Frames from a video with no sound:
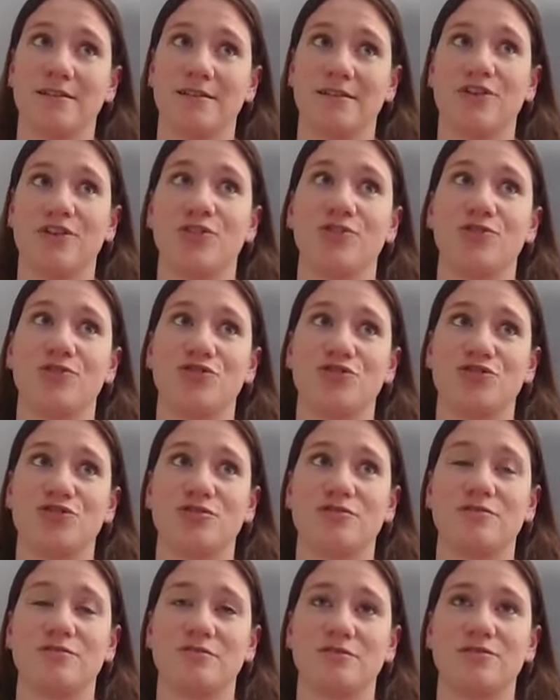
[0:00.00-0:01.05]
you know,
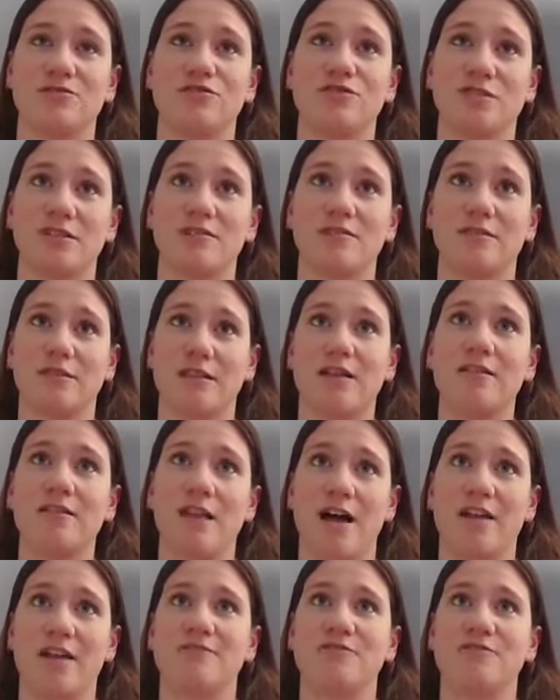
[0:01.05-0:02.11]
a
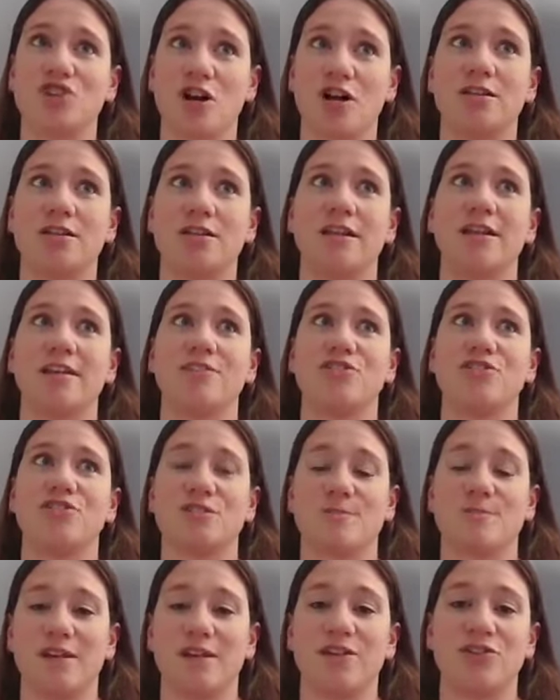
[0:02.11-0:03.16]
lot of juggling and
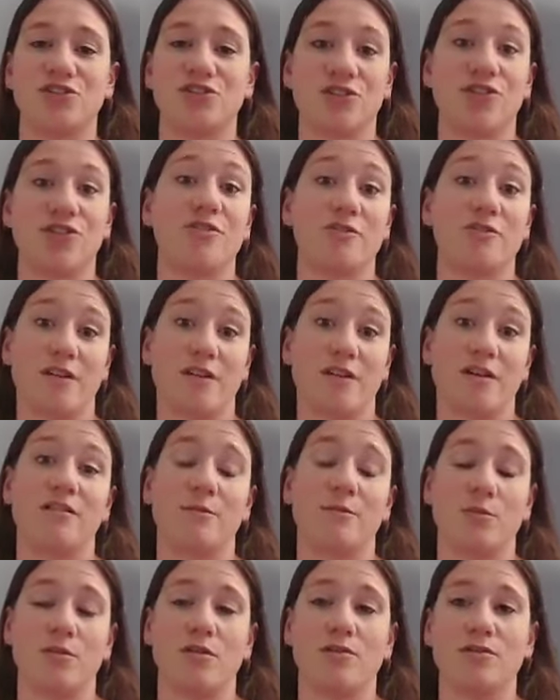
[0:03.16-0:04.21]
just making sure you're
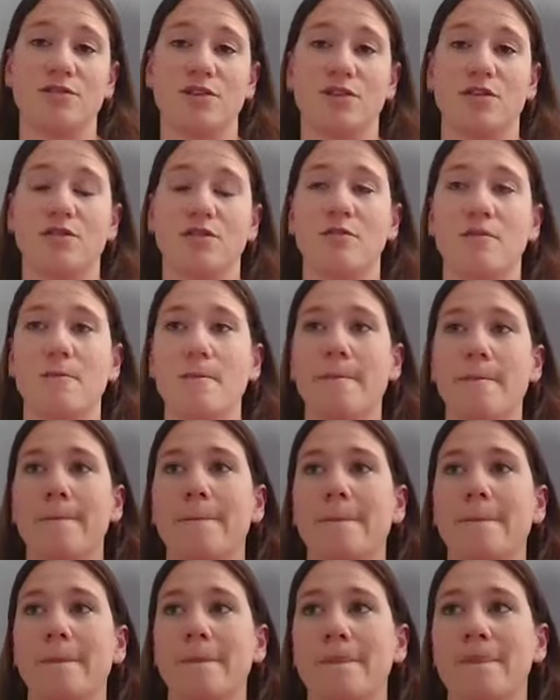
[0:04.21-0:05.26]
available. So
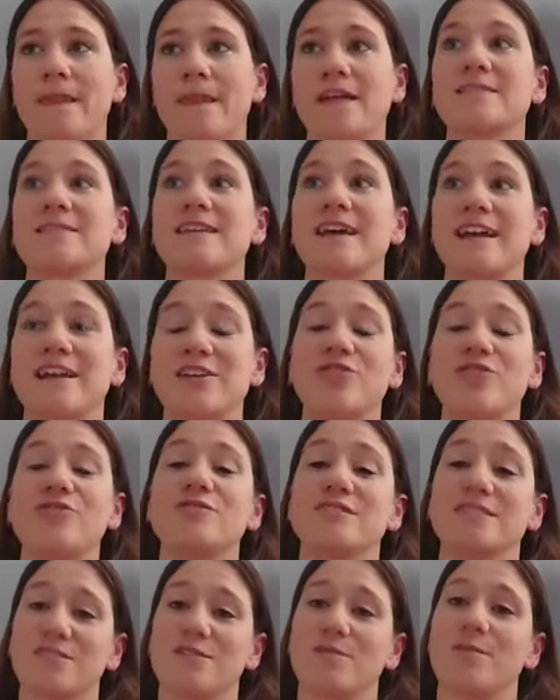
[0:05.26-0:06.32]
that's kind of
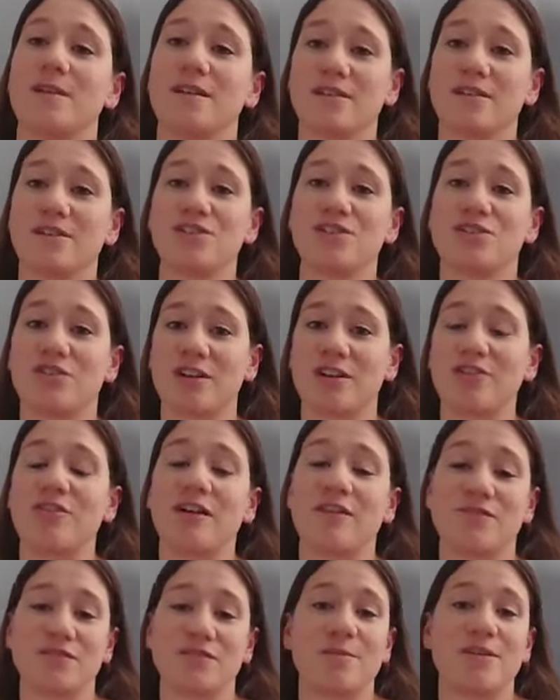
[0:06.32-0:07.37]
goes into being a surrogate. You
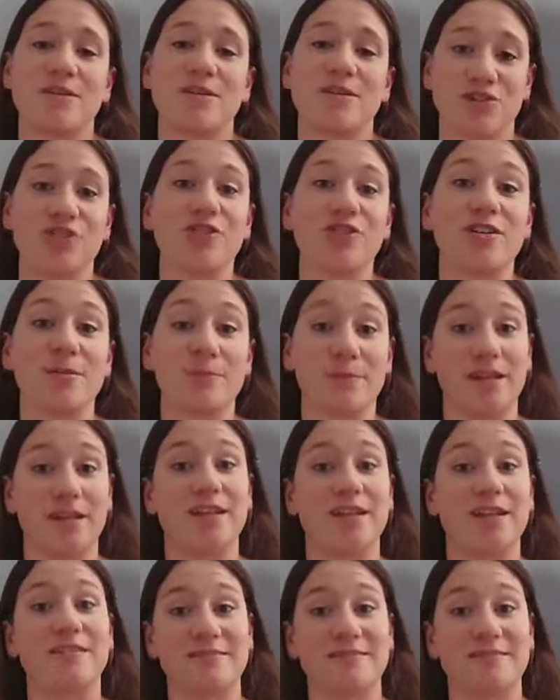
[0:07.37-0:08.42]
have to make sure you're
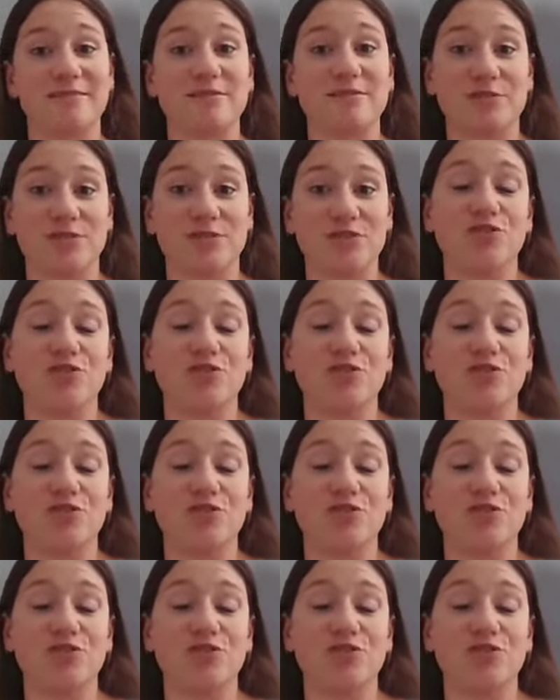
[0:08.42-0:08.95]
committed to